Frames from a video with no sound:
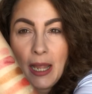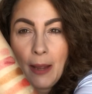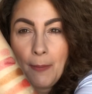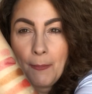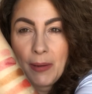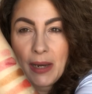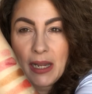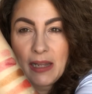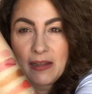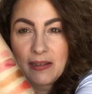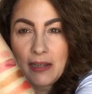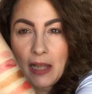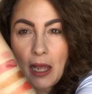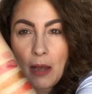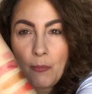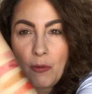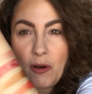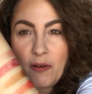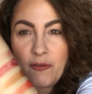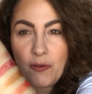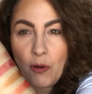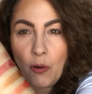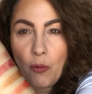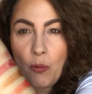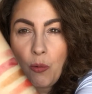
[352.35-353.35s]
but it's come
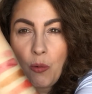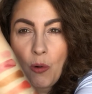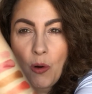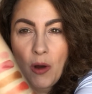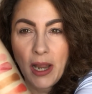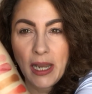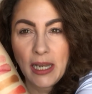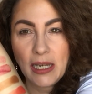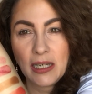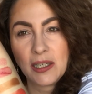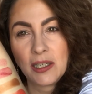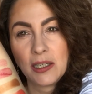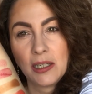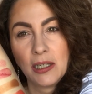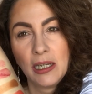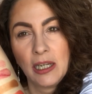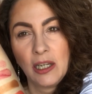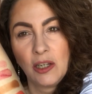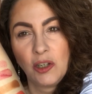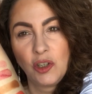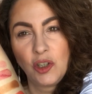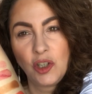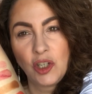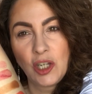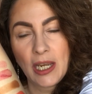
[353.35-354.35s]
off quite
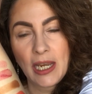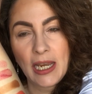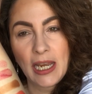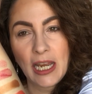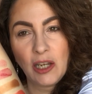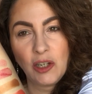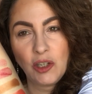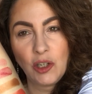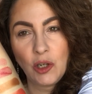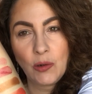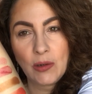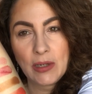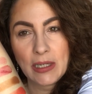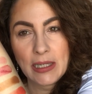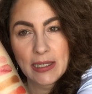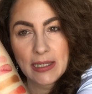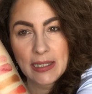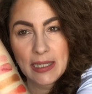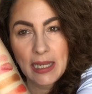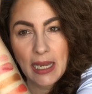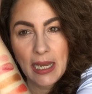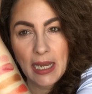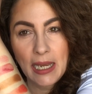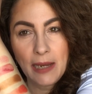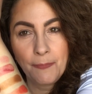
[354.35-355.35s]
sheer, as you can
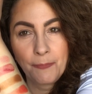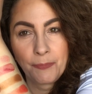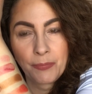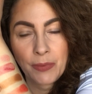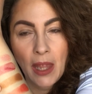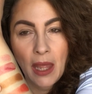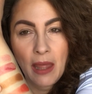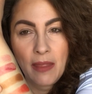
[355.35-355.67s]
see.